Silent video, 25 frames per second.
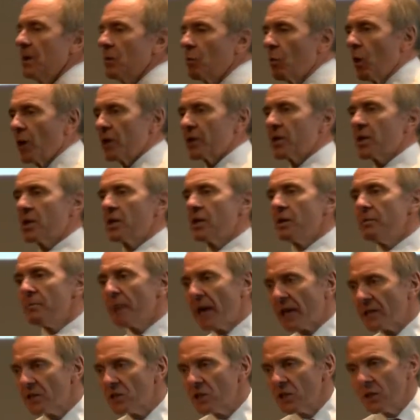one can
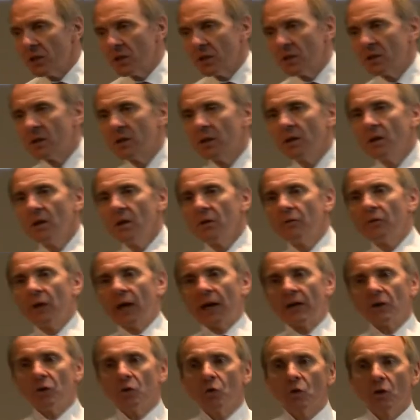imagine
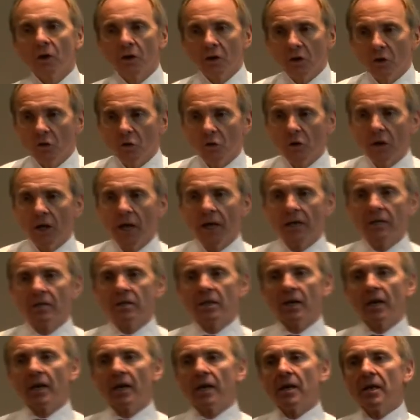that you can
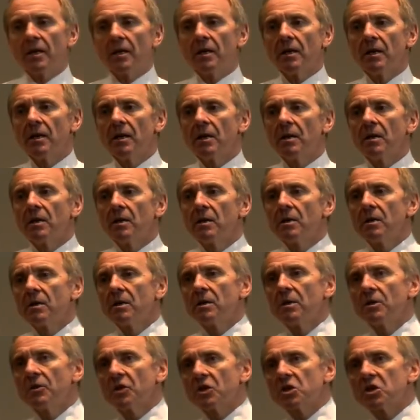create
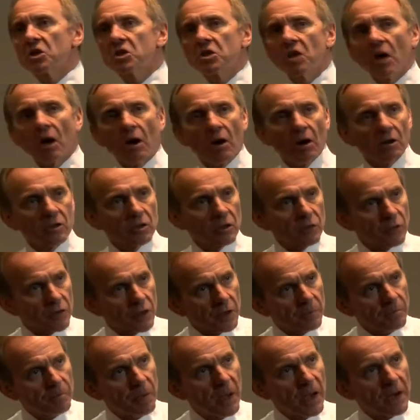the start of
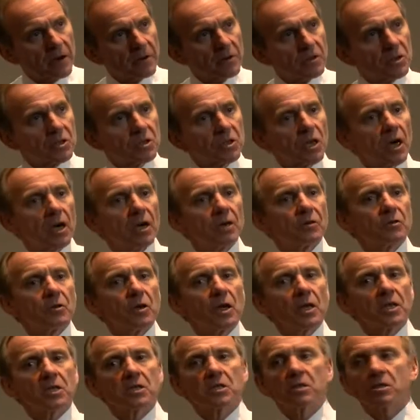a parent-child
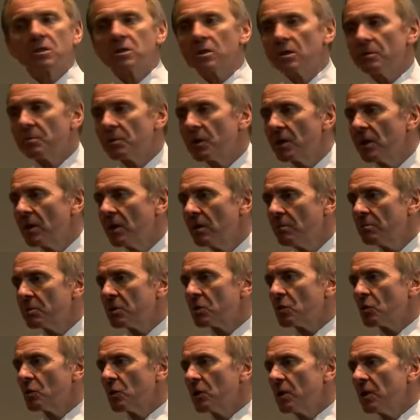relationship
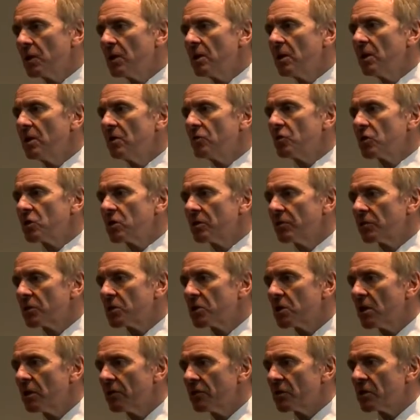between the civil
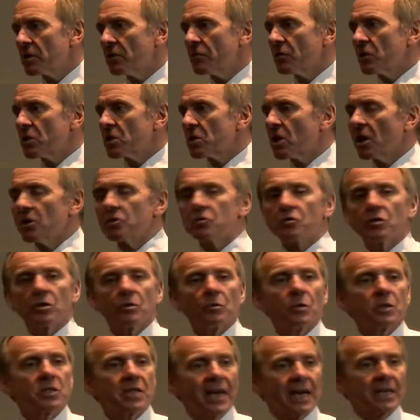service of this country,
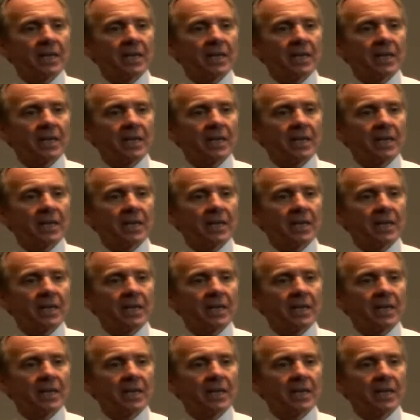which